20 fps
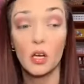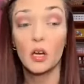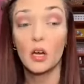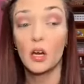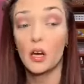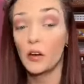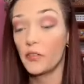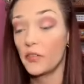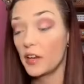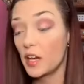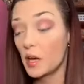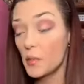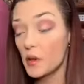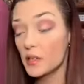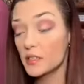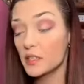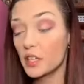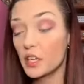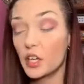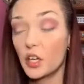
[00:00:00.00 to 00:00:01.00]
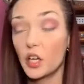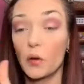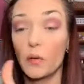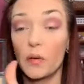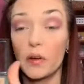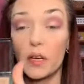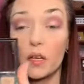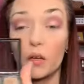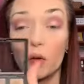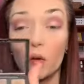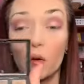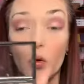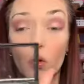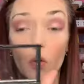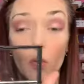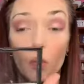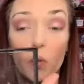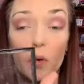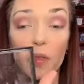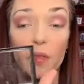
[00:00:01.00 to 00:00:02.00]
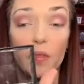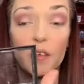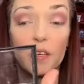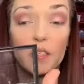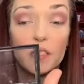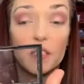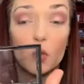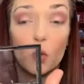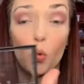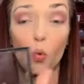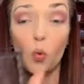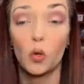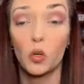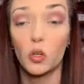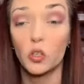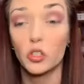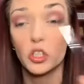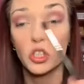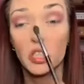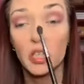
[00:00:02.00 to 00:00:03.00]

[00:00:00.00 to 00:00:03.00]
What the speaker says: I think I'm also gonna go in with this orange